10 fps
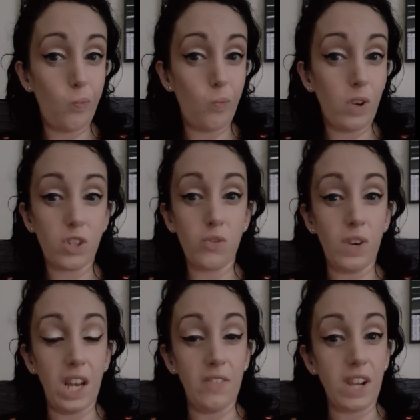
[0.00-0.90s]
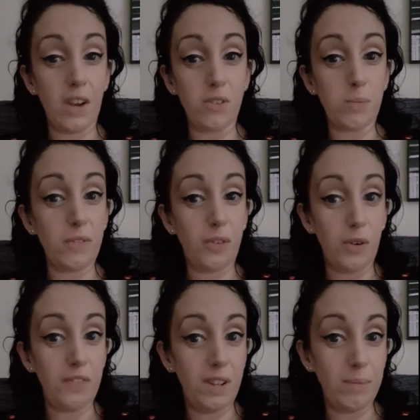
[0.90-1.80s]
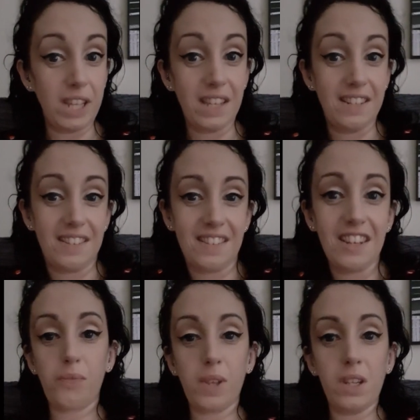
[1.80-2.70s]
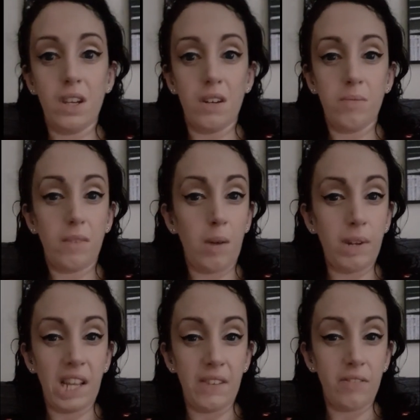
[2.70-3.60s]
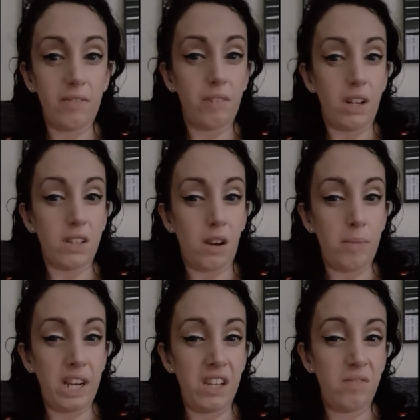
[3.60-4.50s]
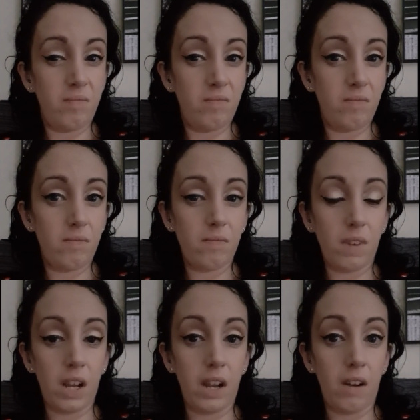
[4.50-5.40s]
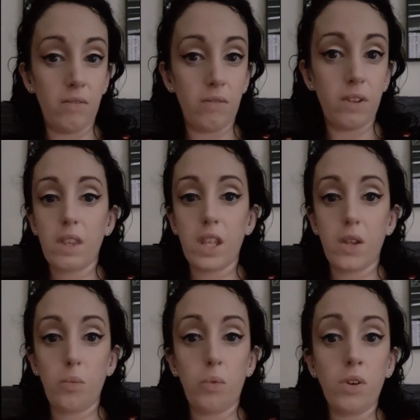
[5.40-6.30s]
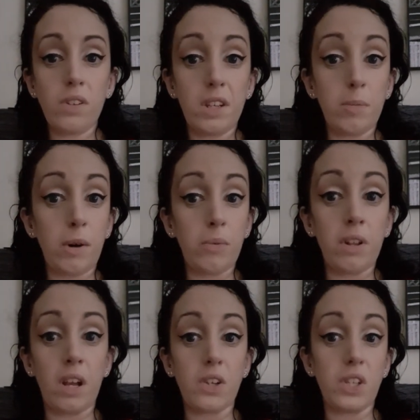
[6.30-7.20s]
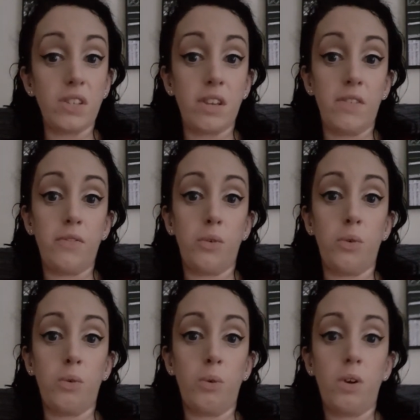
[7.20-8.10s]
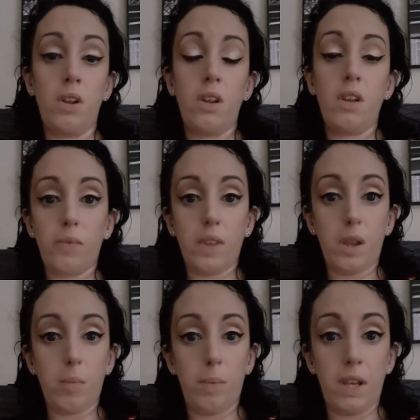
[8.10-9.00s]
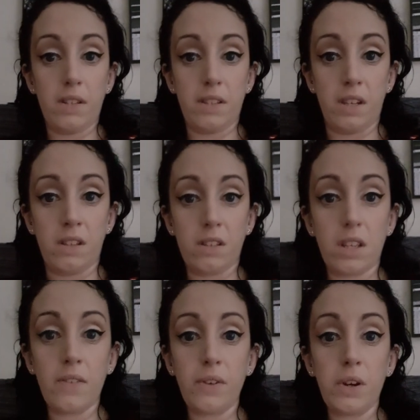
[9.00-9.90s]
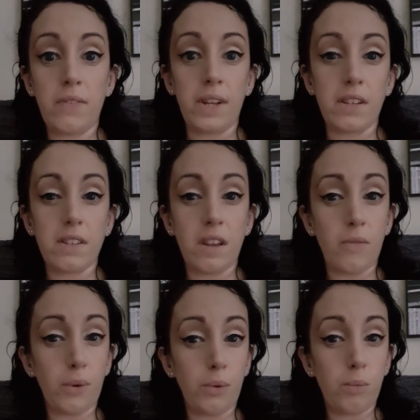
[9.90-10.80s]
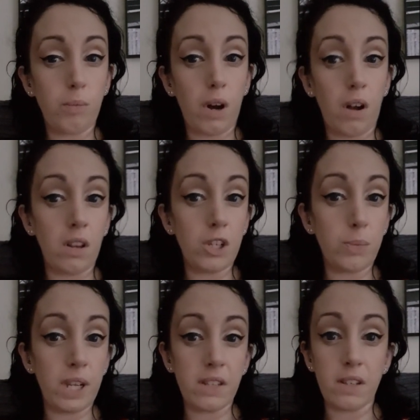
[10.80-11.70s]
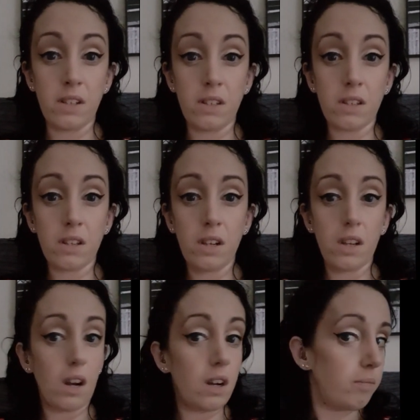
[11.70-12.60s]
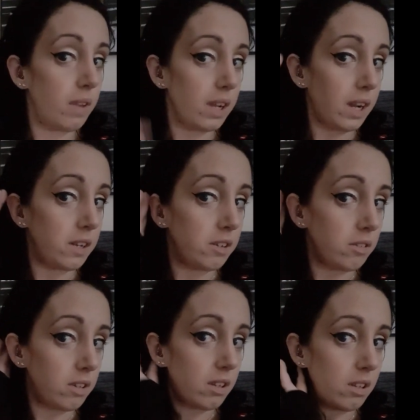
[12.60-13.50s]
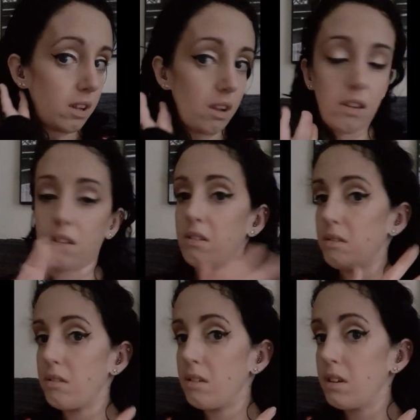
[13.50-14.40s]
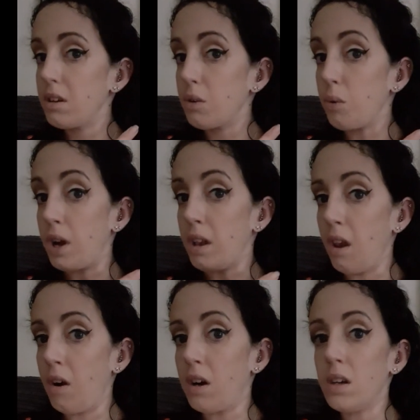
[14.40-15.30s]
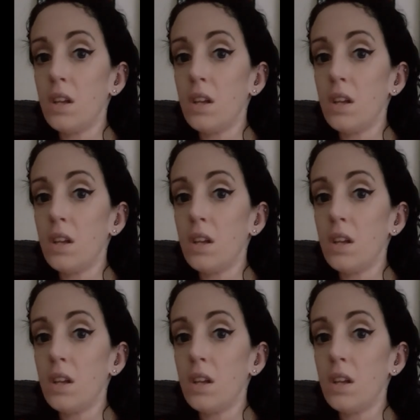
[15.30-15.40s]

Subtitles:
I should really have counted before filming this. Yeah, I believe that's how many I have. One tip I will actually say for piercings, if you have like several cartilage piercings, like I do, as you can see, like quite a lot,